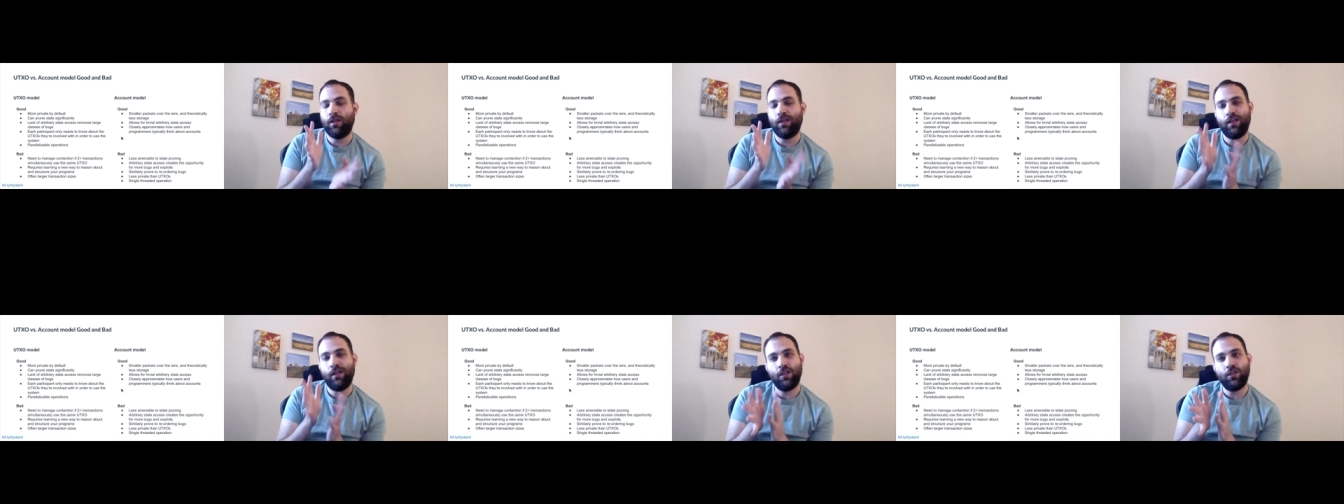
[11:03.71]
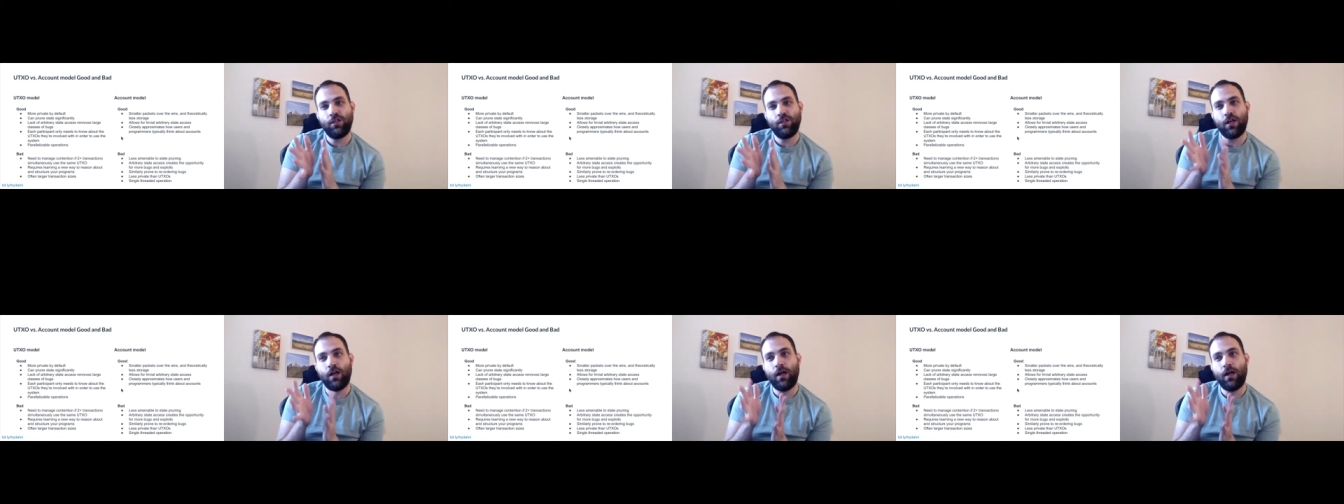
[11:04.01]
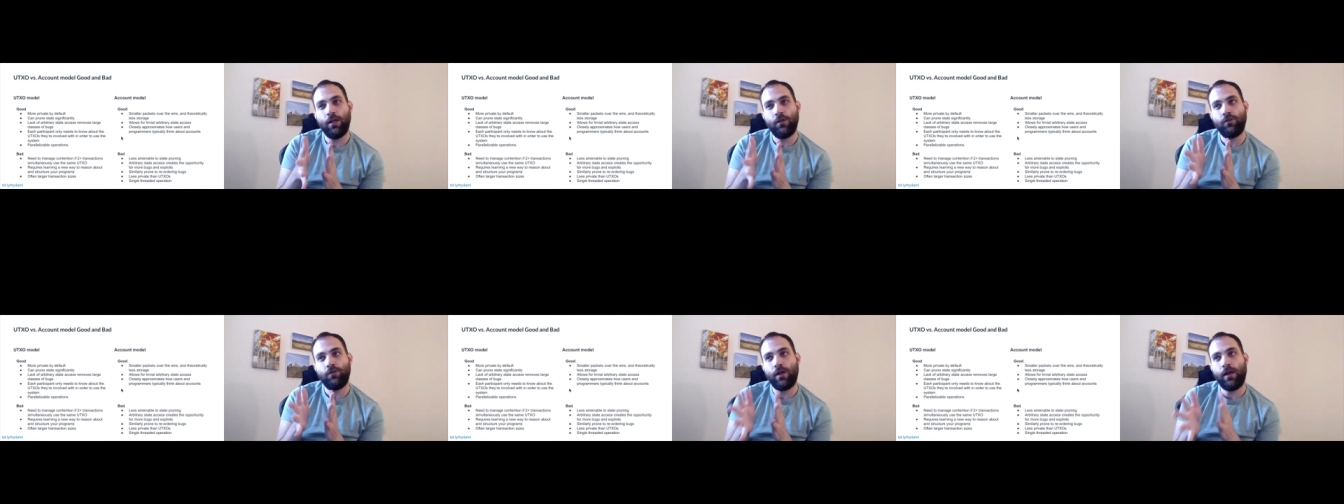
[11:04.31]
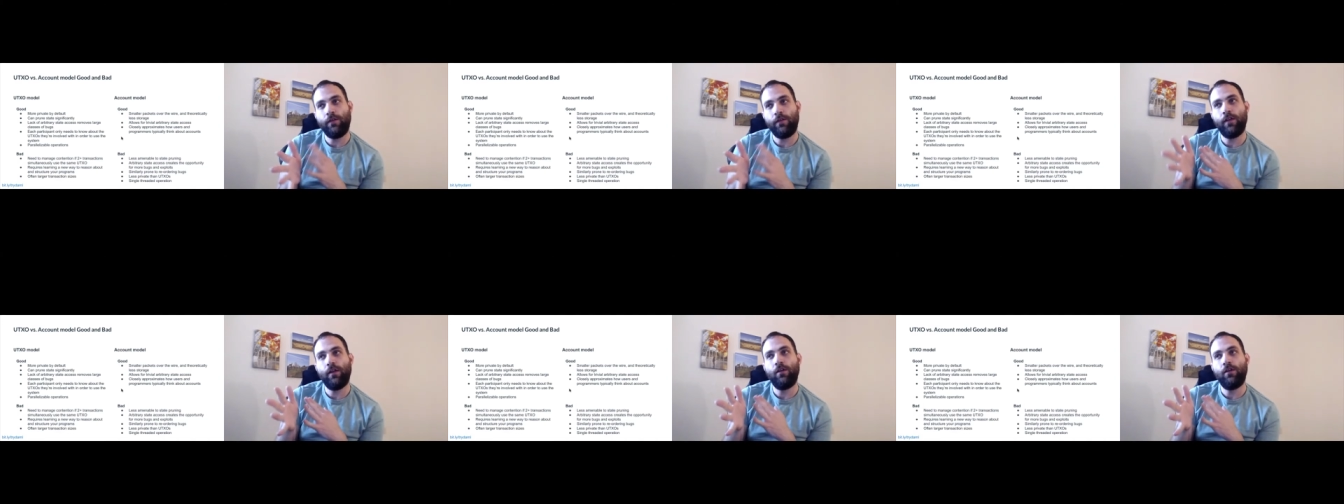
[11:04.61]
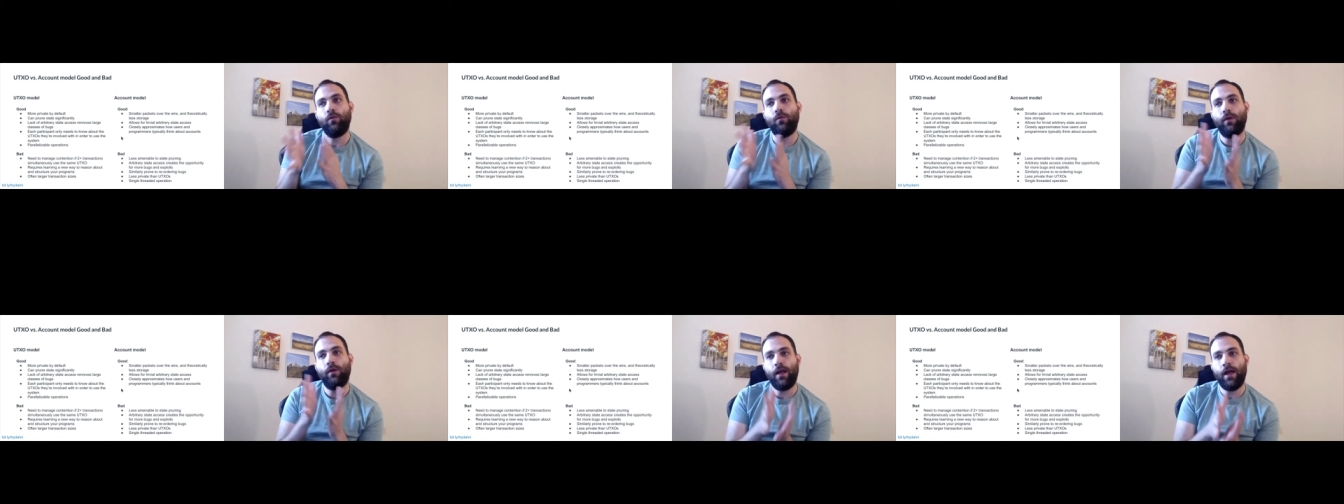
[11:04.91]
each contract that you
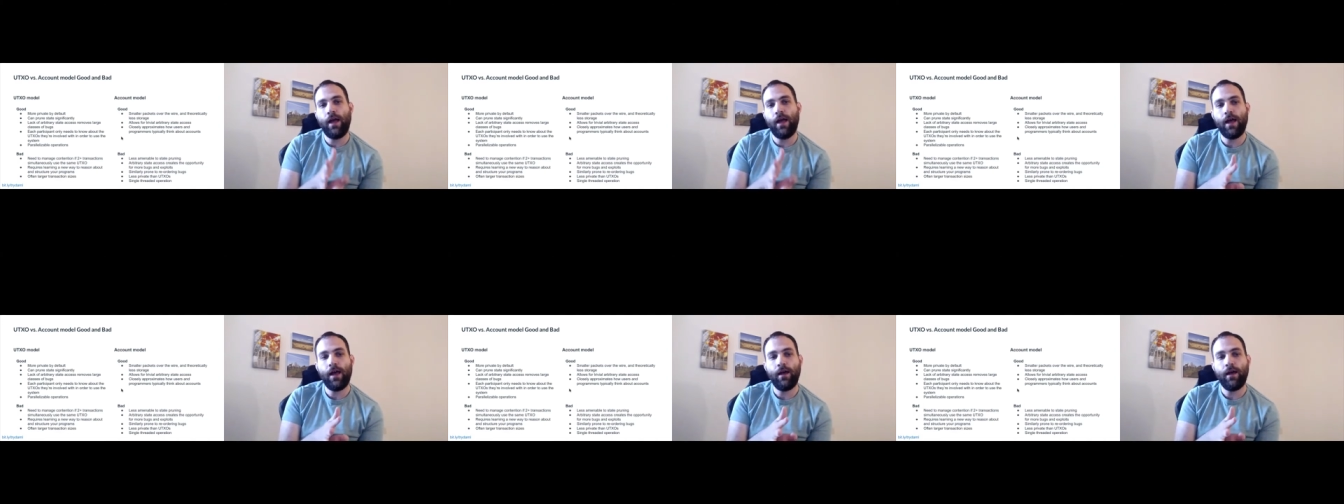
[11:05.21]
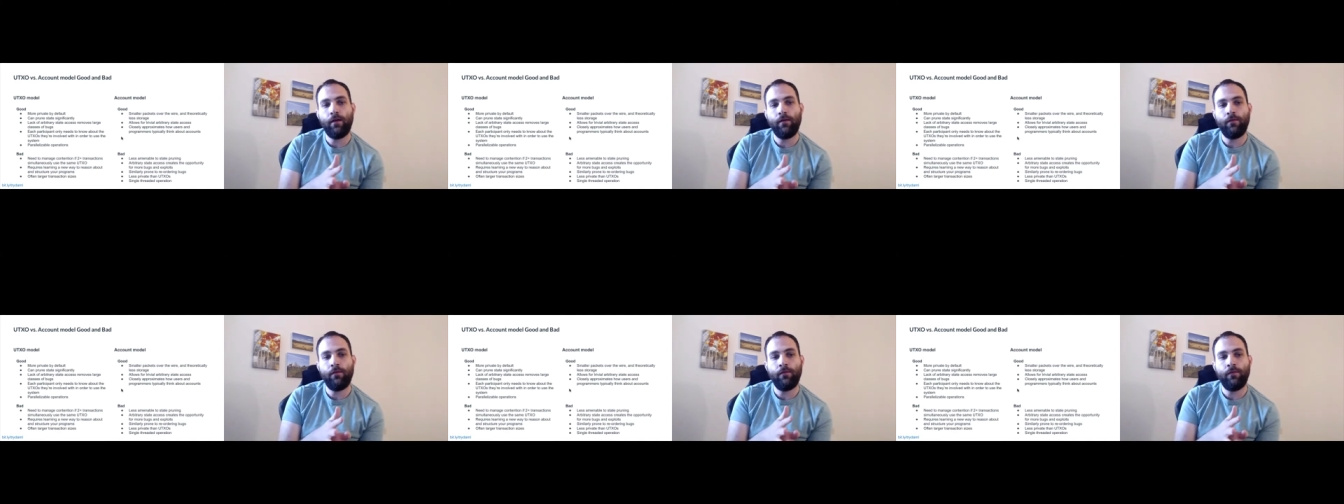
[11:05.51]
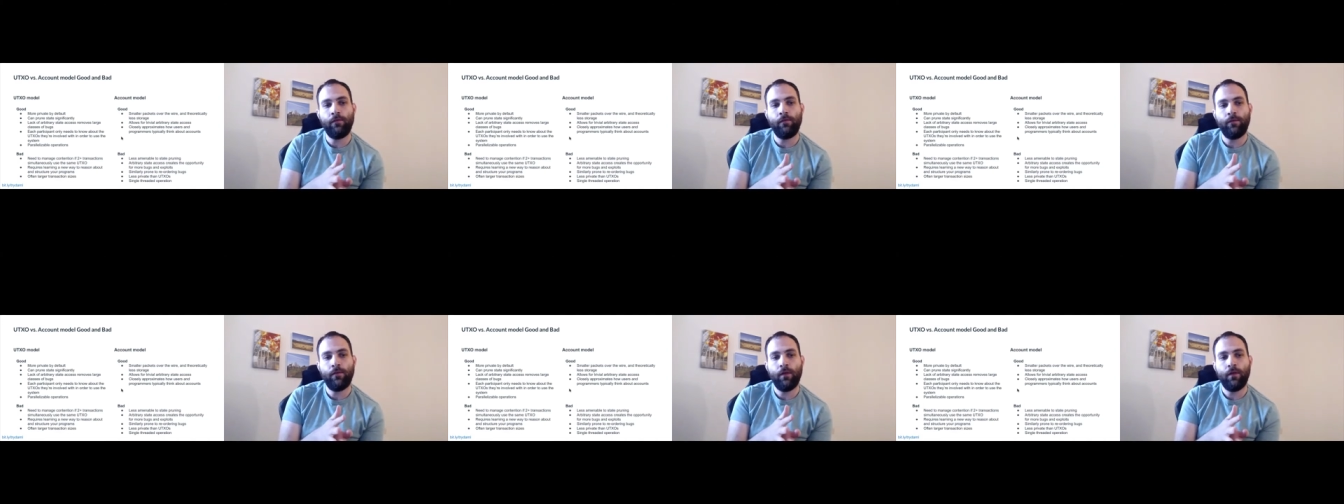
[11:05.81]
would have